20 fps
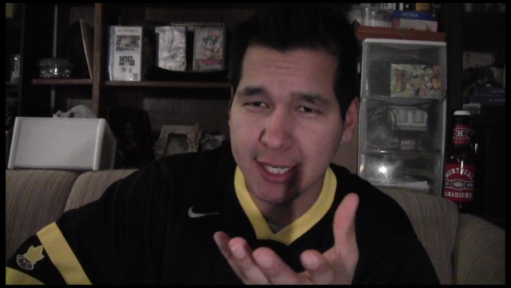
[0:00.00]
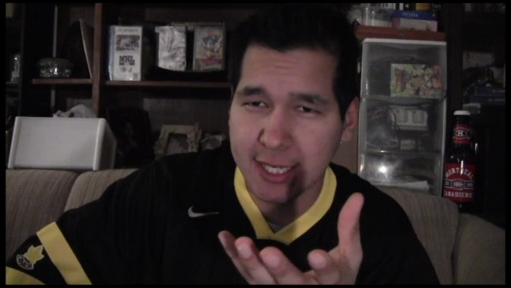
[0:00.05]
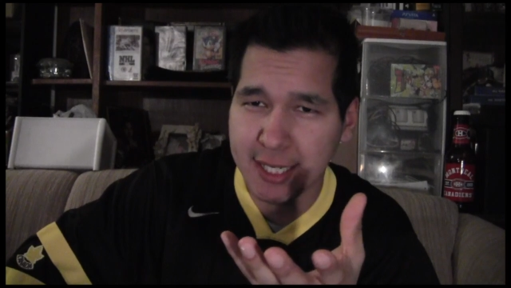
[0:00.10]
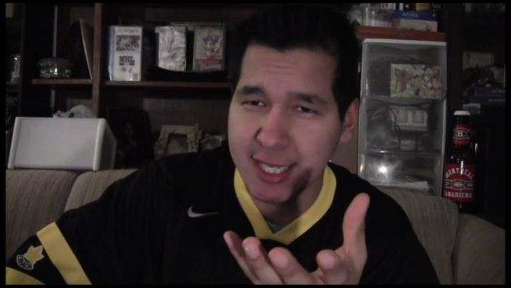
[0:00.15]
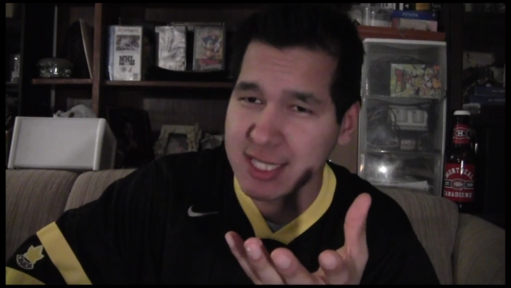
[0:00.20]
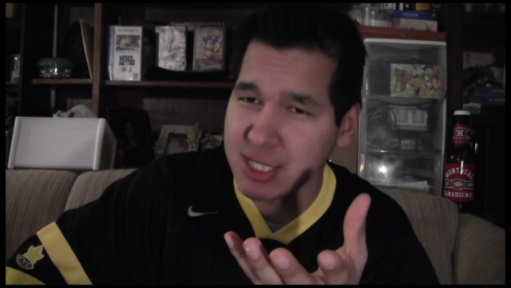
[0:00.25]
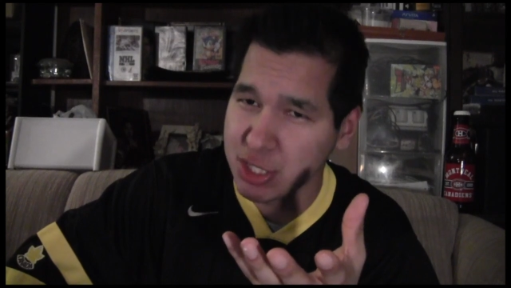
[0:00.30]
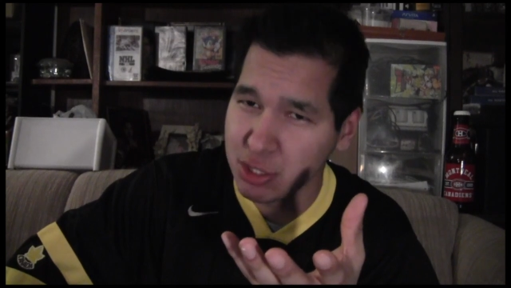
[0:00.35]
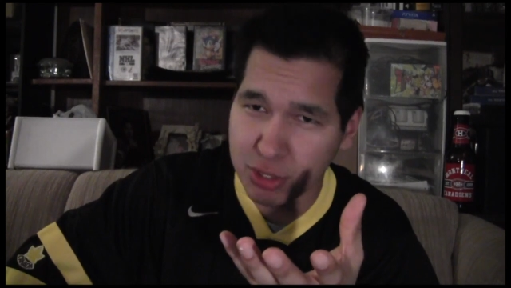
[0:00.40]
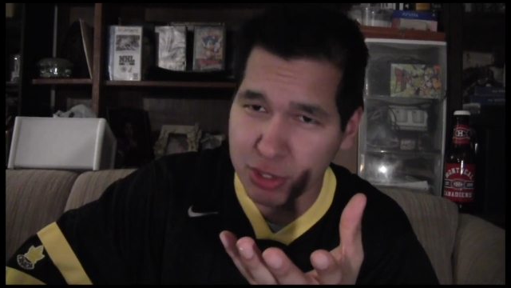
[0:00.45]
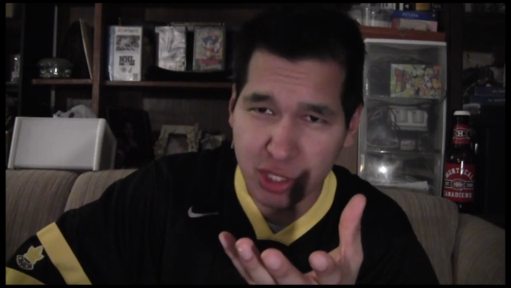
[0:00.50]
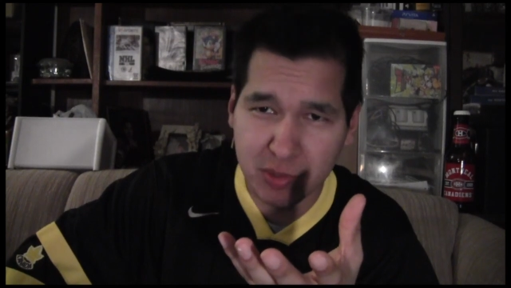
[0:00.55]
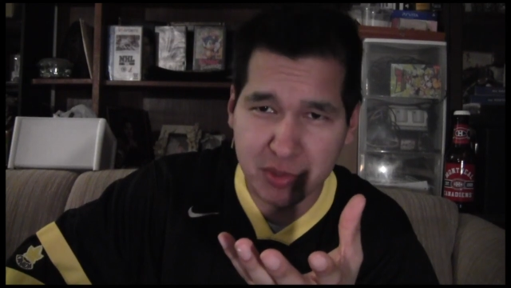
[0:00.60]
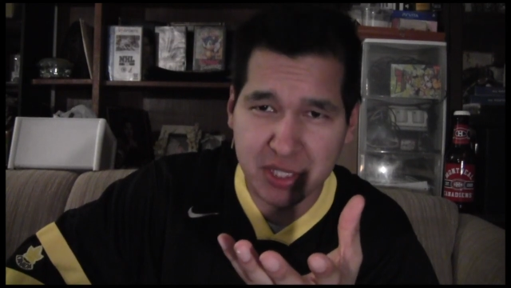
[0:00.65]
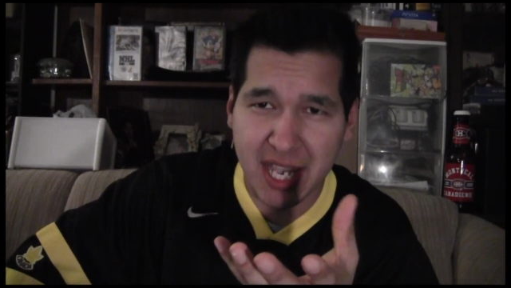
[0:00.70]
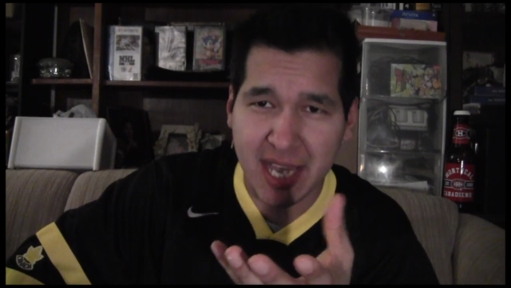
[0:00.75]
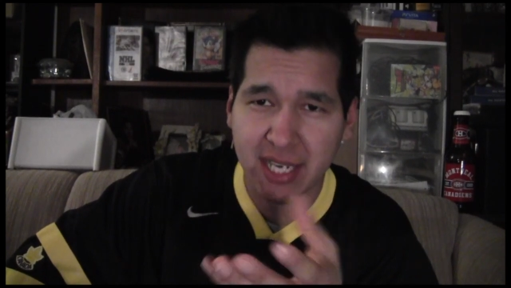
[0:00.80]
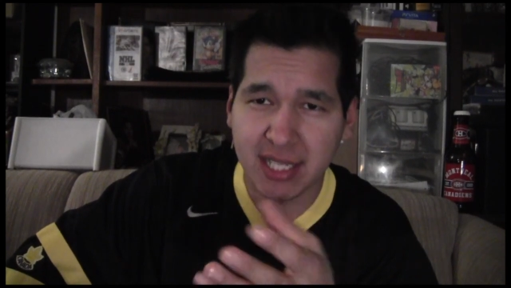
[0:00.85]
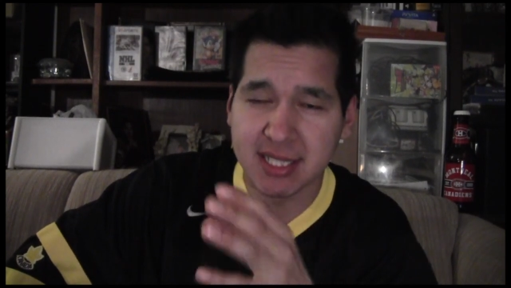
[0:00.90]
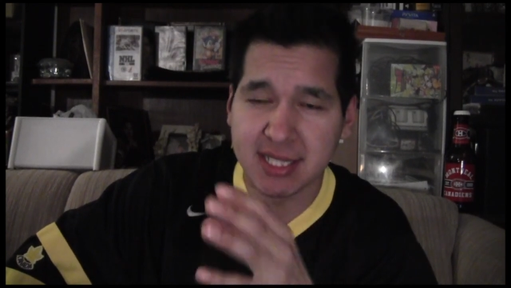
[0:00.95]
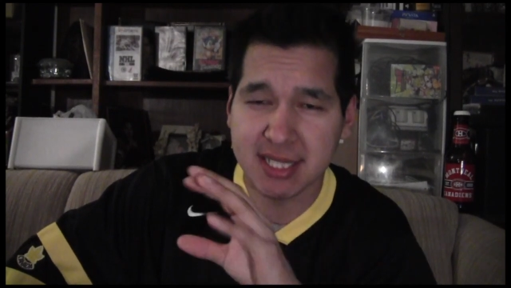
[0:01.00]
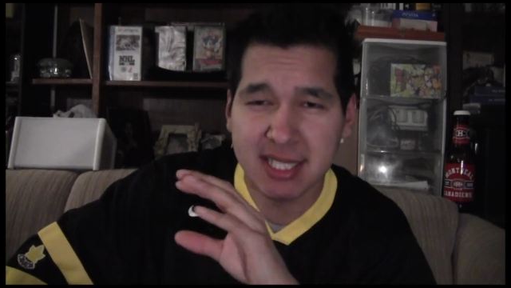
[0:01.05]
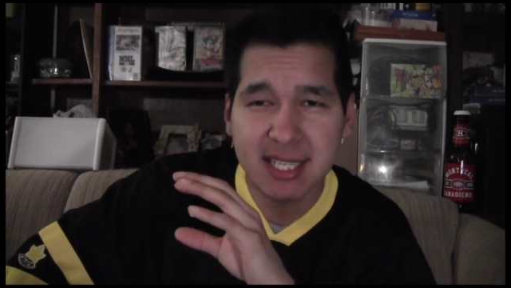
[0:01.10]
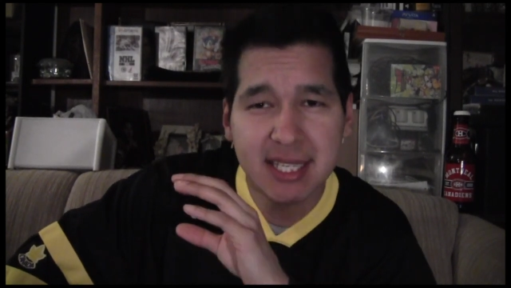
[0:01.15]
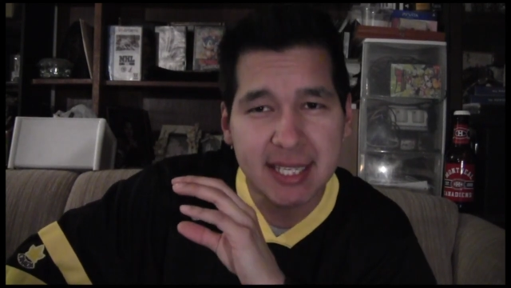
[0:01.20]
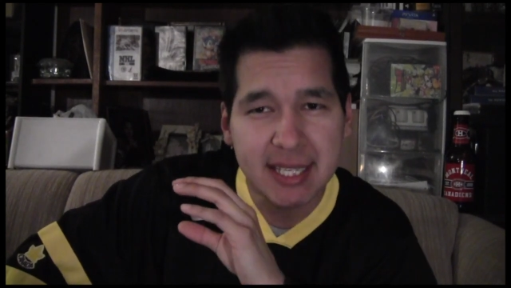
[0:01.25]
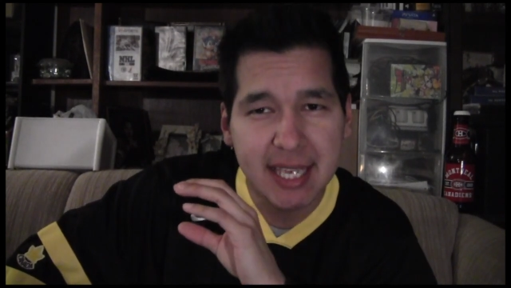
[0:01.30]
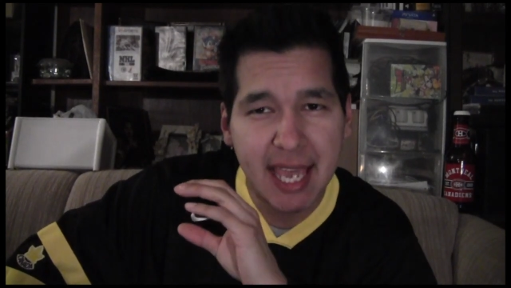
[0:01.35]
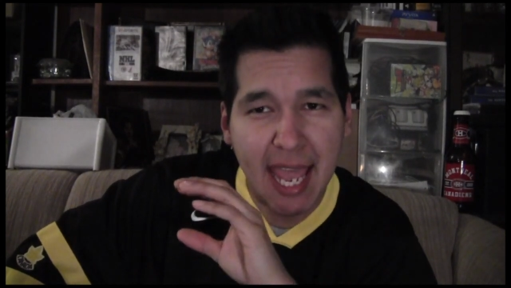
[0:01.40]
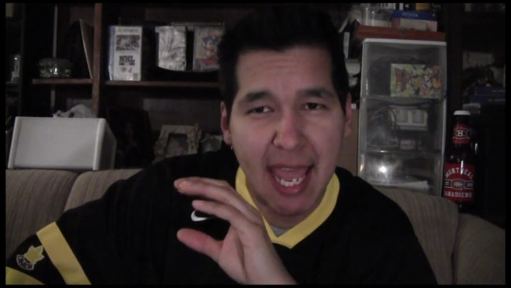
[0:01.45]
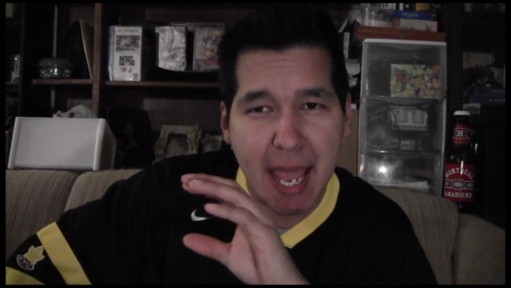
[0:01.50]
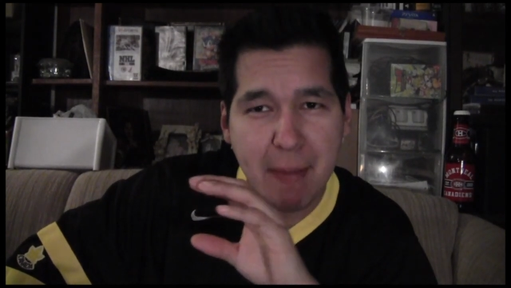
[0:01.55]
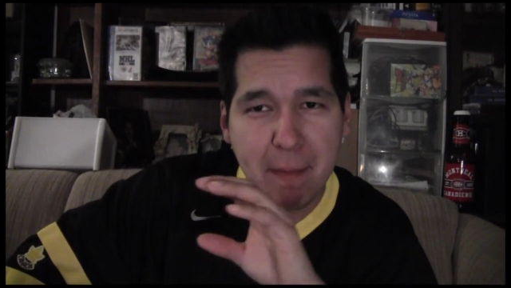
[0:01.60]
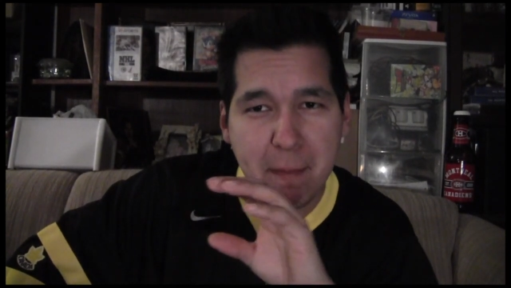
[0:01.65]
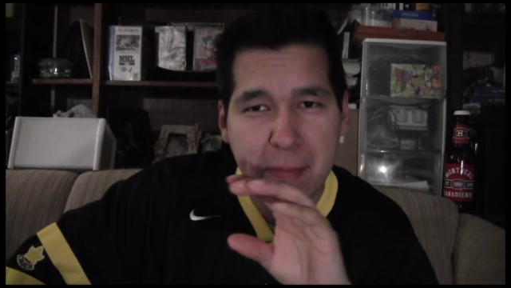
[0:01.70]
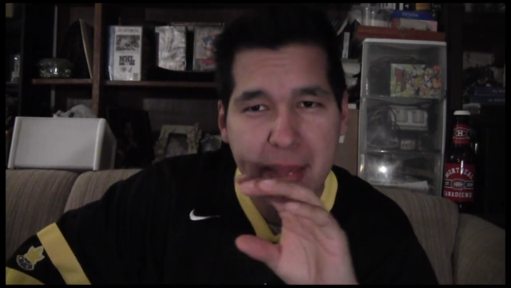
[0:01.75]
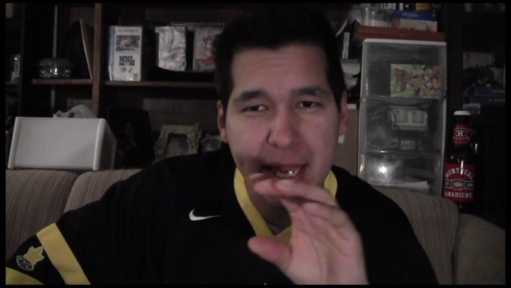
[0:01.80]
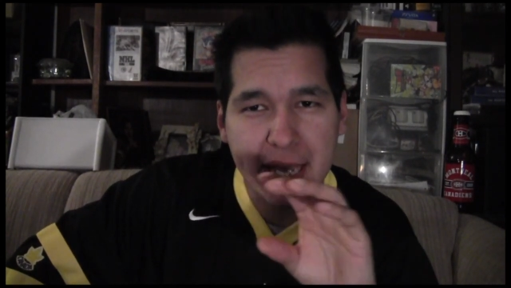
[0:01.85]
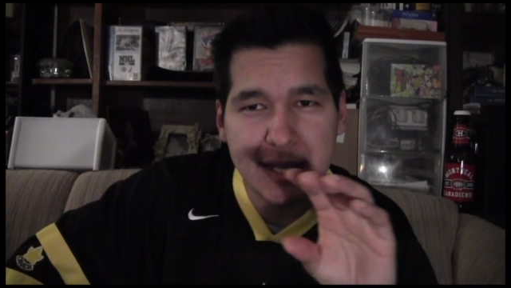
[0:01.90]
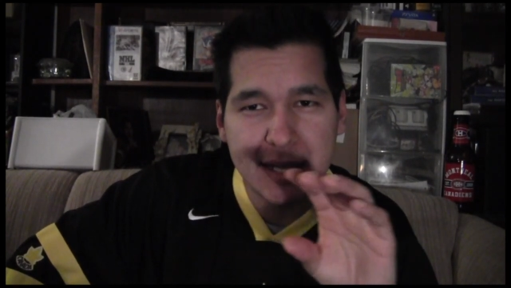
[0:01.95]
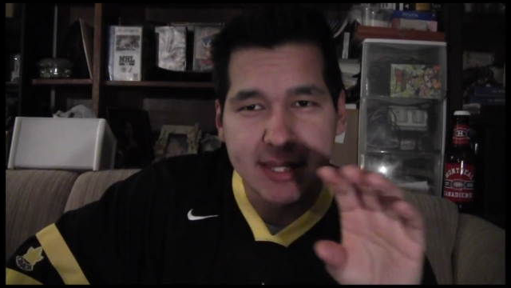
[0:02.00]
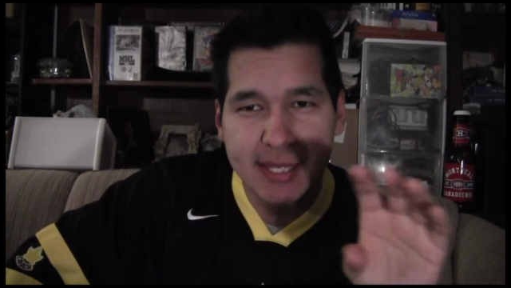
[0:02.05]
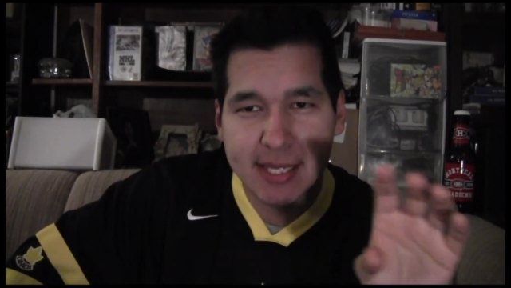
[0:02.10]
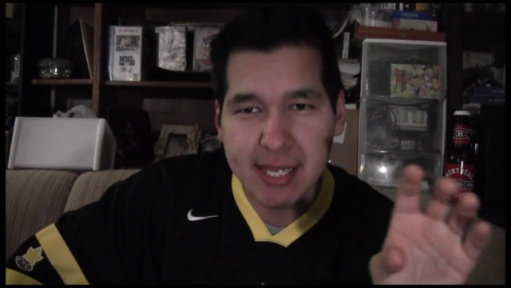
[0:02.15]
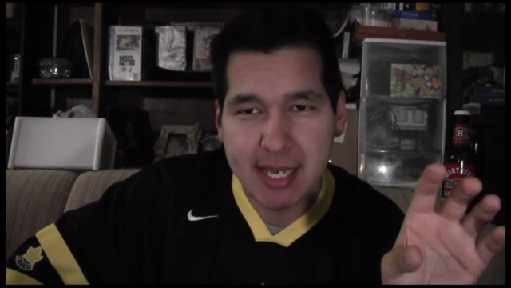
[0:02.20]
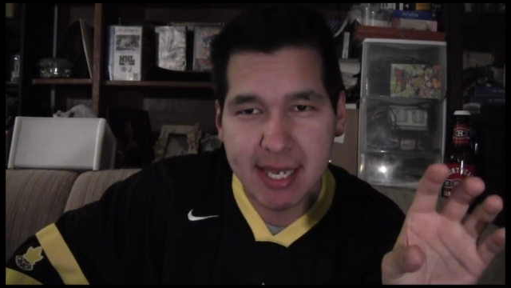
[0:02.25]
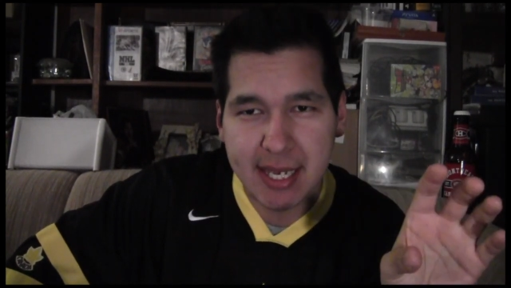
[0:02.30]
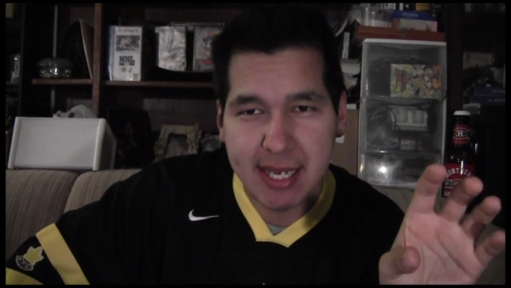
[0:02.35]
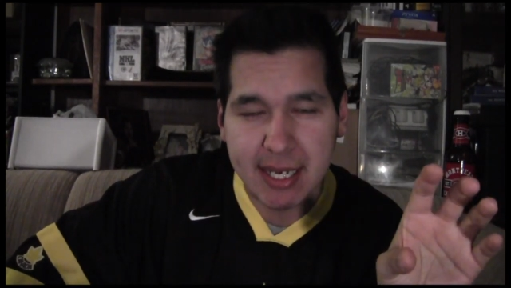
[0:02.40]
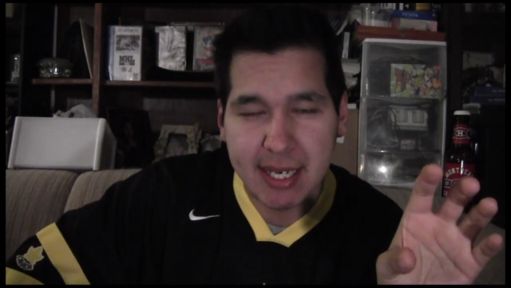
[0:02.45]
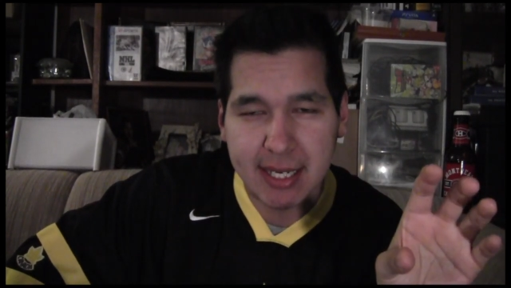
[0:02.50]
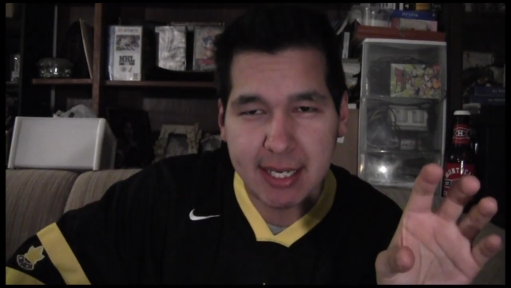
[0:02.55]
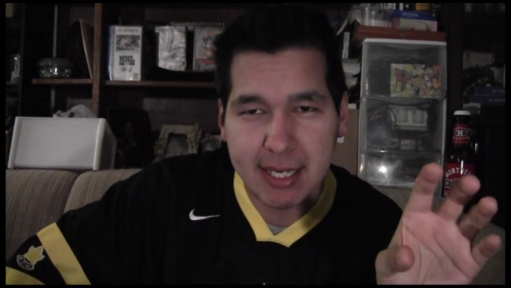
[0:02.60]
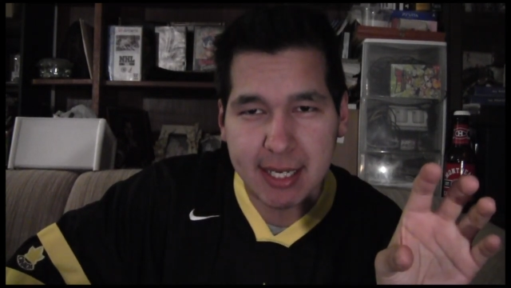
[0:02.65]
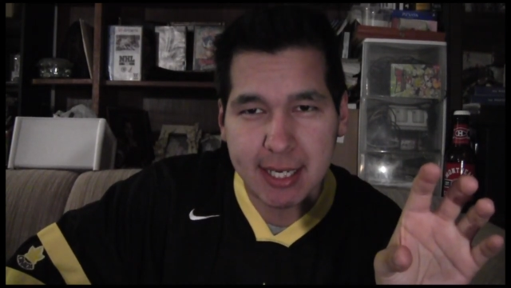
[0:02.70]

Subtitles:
His YouTube channel is Gaming Tank.